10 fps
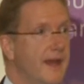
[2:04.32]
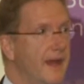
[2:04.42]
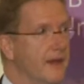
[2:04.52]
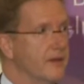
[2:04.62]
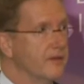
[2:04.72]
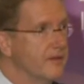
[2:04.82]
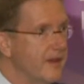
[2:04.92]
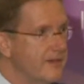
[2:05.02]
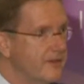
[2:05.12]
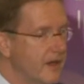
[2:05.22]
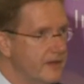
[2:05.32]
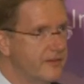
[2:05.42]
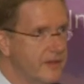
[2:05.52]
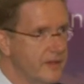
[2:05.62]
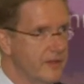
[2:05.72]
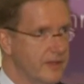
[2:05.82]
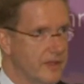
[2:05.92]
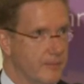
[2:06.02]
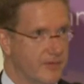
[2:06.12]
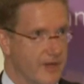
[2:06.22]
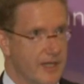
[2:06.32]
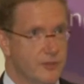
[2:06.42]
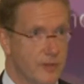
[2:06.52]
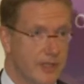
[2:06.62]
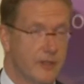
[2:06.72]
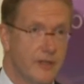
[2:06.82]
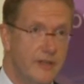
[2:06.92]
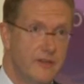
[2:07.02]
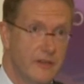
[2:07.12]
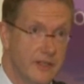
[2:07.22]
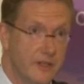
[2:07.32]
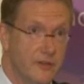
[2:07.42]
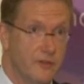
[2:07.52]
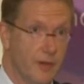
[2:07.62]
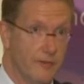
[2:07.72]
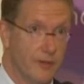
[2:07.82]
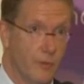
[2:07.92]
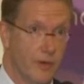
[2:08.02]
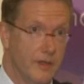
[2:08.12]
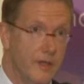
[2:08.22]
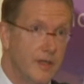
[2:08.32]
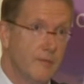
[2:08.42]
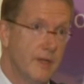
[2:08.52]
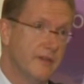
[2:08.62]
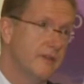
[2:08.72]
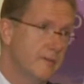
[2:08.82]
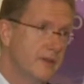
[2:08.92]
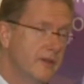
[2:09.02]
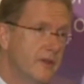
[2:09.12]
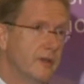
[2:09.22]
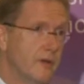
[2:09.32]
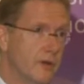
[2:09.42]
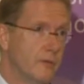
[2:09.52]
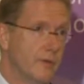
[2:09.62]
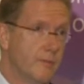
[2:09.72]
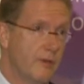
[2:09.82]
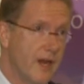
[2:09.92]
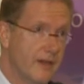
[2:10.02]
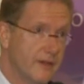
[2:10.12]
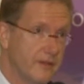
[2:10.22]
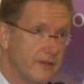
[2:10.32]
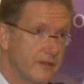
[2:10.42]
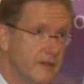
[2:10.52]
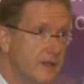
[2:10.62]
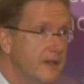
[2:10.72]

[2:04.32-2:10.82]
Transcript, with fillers: And that's not a skill that comes naturally or easily to everyone, but it's something you can learn with practice.